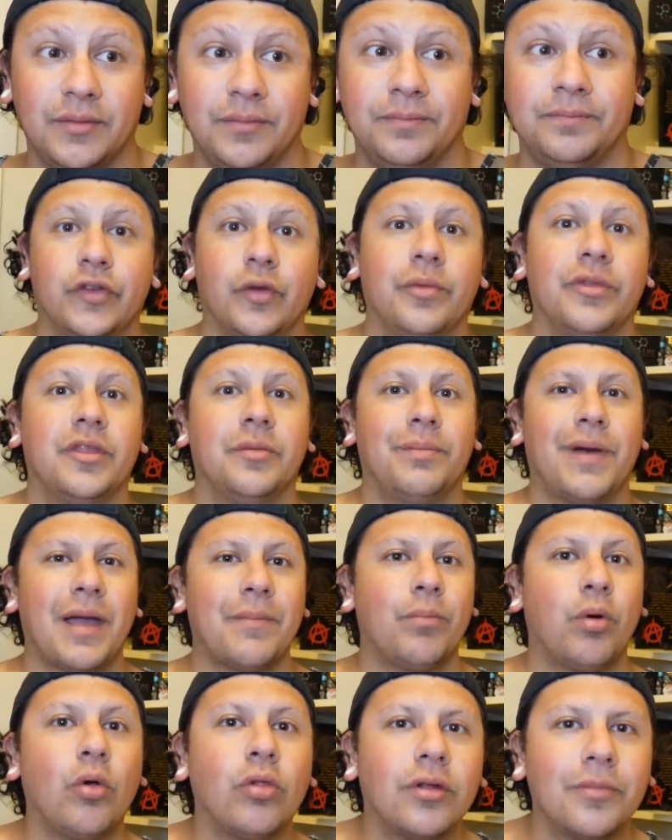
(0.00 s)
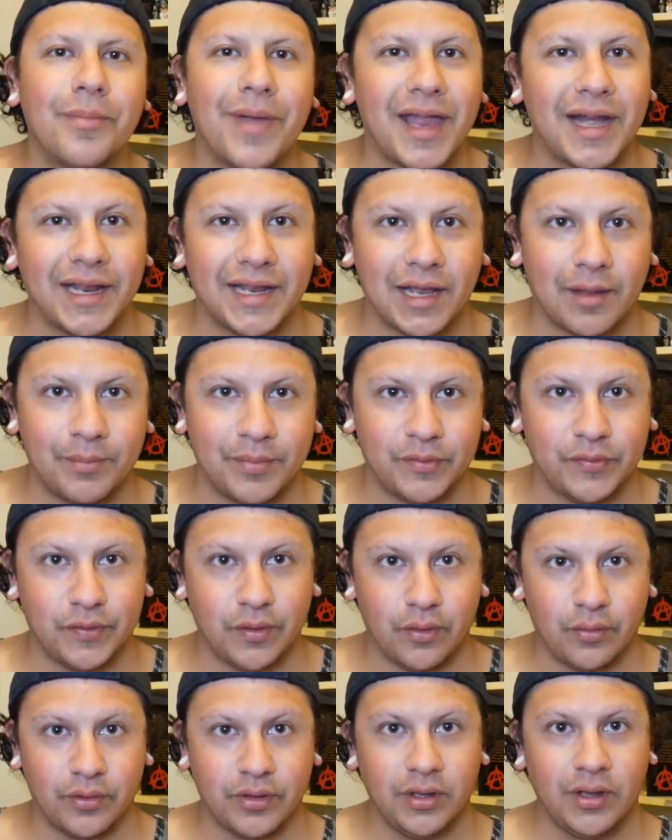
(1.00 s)
So with a bipolar manic
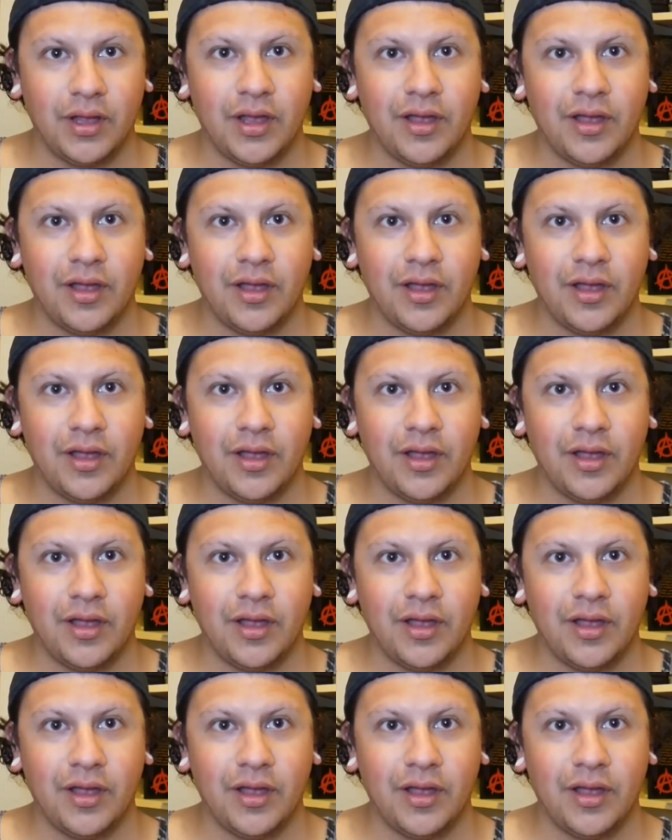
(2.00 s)
episode,